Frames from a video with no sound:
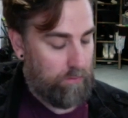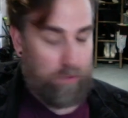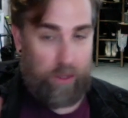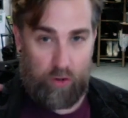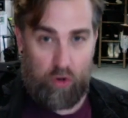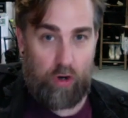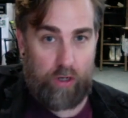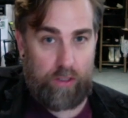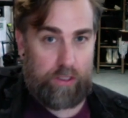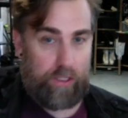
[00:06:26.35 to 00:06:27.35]
the
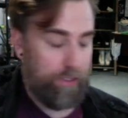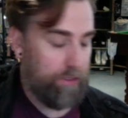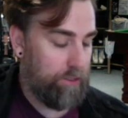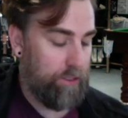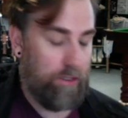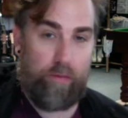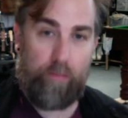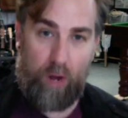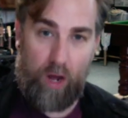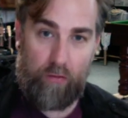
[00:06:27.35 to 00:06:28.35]
chorus is
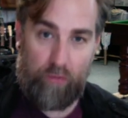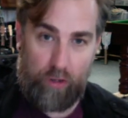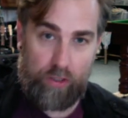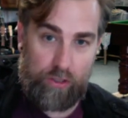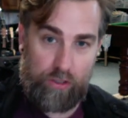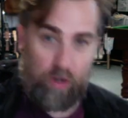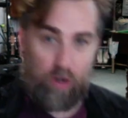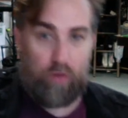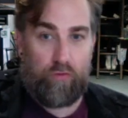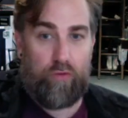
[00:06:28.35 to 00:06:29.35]
my version
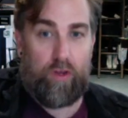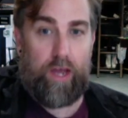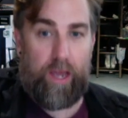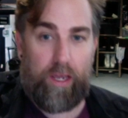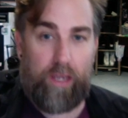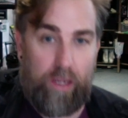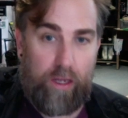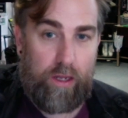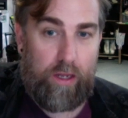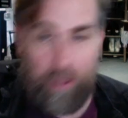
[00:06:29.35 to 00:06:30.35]
of a
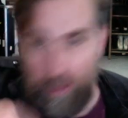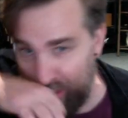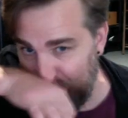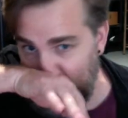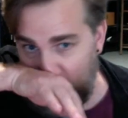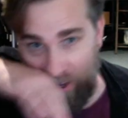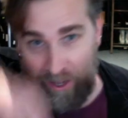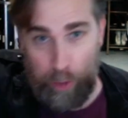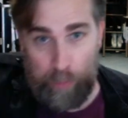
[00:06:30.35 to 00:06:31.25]
bar